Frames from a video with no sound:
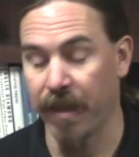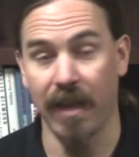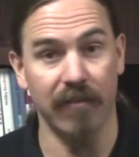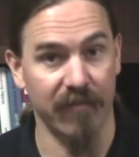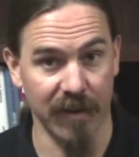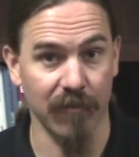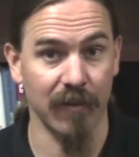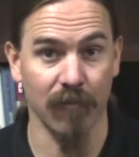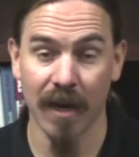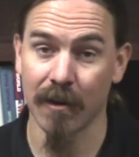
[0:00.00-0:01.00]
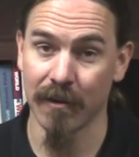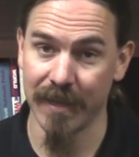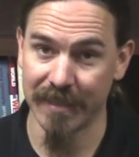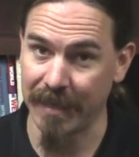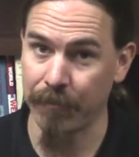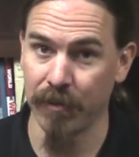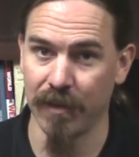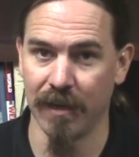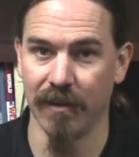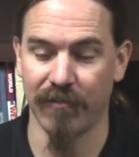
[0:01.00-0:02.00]
a very rare example
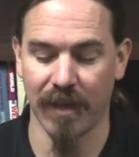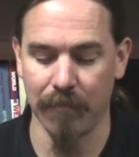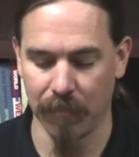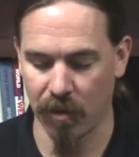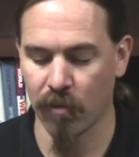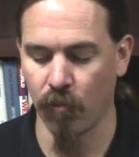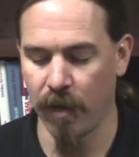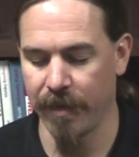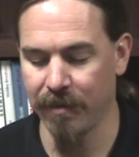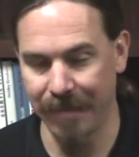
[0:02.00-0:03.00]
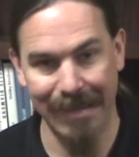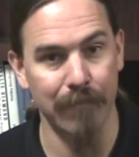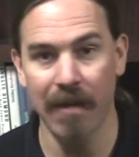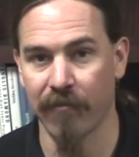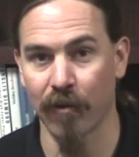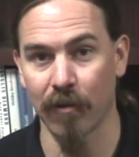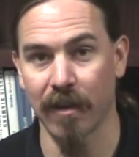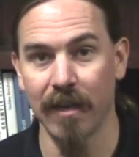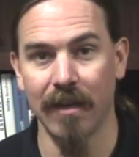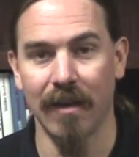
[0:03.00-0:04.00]
of a Mark One Lee
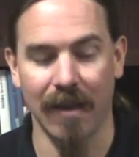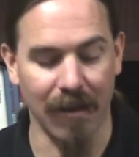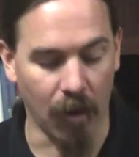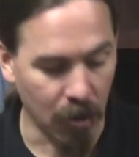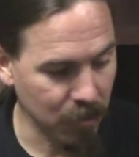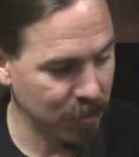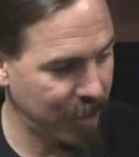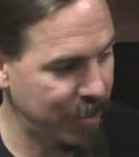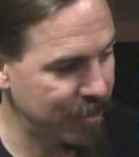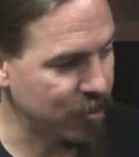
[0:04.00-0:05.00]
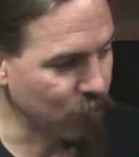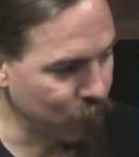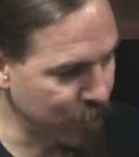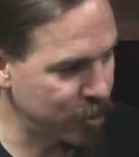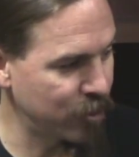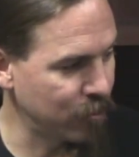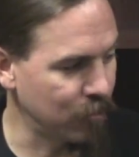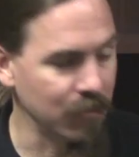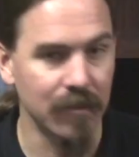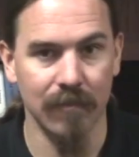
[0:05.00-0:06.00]
Metford all in its
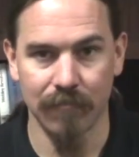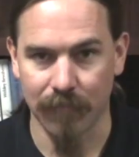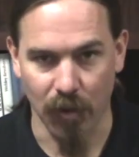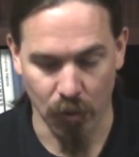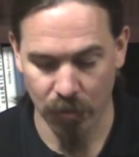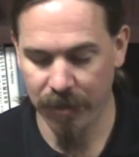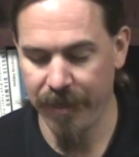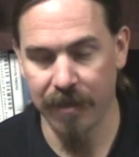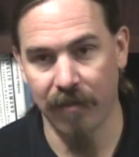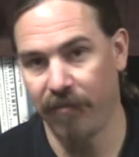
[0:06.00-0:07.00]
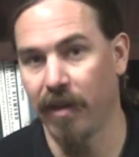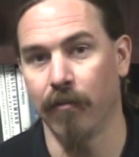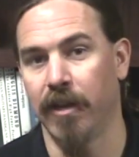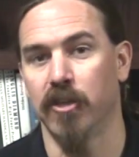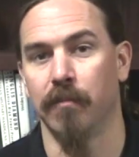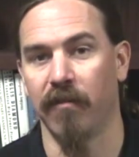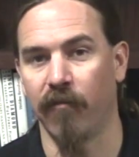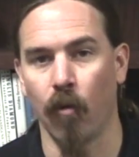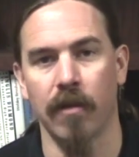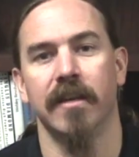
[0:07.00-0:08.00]
original early configuration
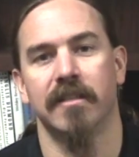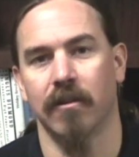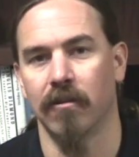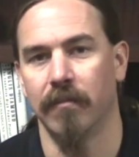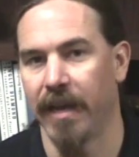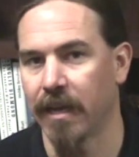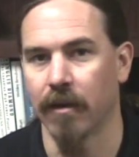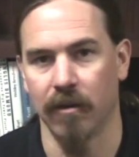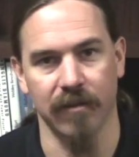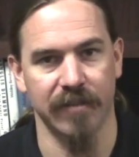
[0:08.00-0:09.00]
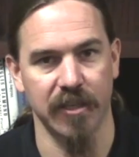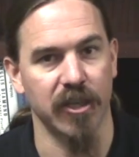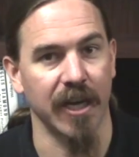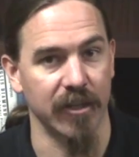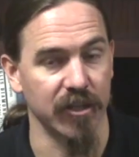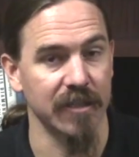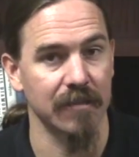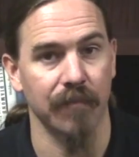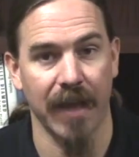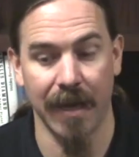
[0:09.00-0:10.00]
before they started making all of the
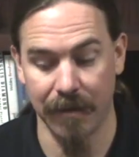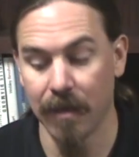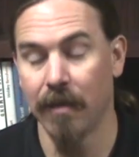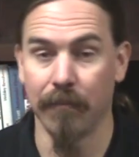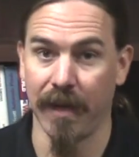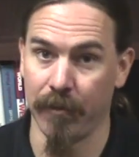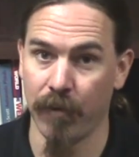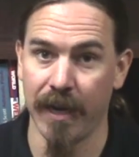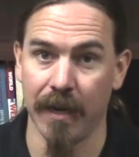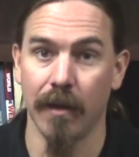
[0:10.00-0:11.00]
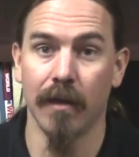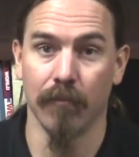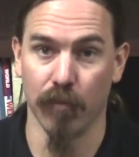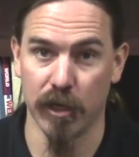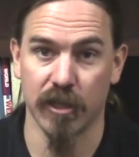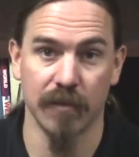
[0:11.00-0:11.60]
changes. And by the way, British